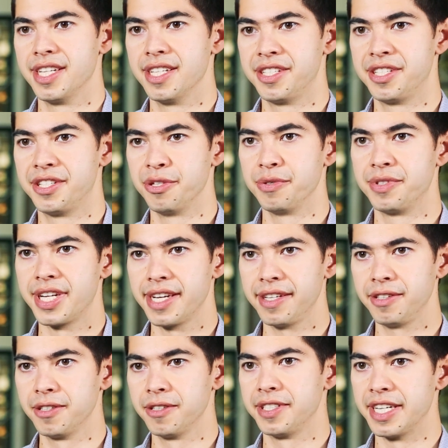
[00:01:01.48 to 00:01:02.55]
is to
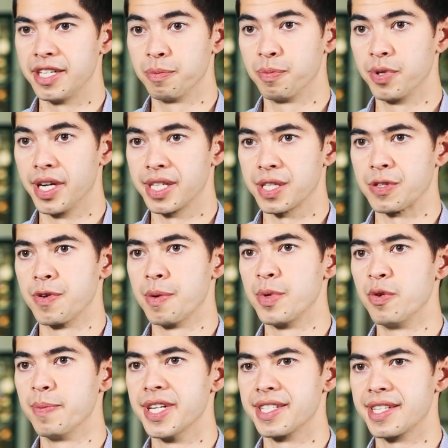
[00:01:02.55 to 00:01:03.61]
tailor data products from
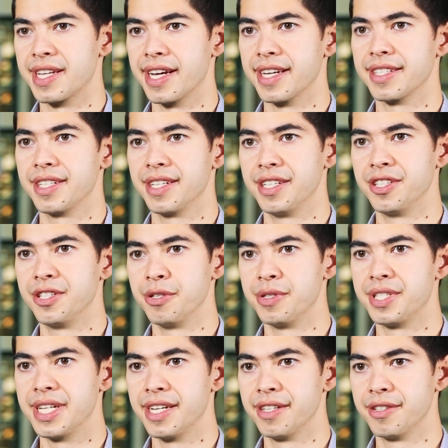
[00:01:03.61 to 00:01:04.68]
EUMETSAT into
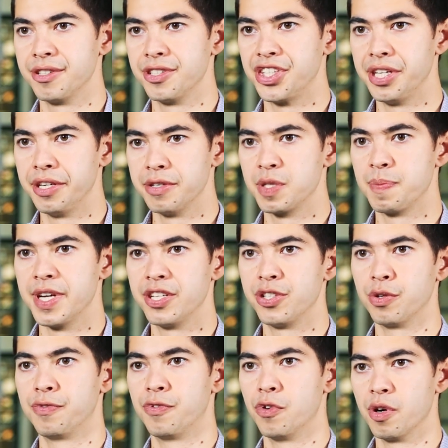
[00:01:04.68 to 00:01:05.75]
standard
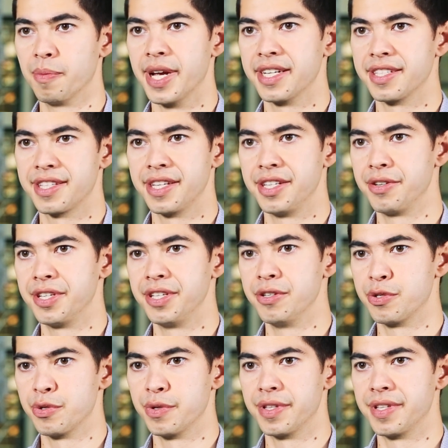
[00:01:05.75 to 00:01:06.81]
geospatial formats that you can
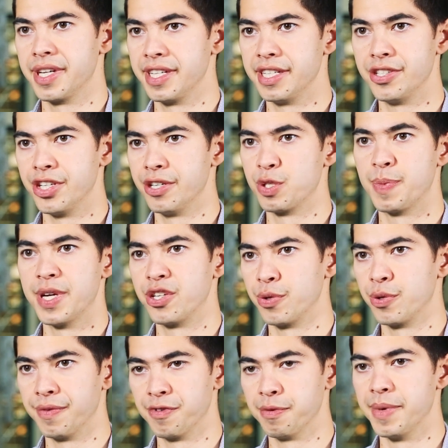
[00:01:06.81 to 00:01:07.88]
use with any
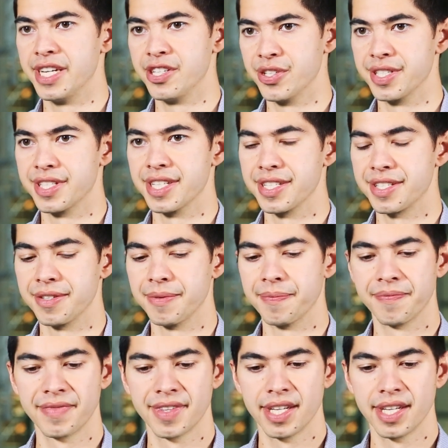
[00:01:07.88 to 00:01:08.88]
geospatial information system.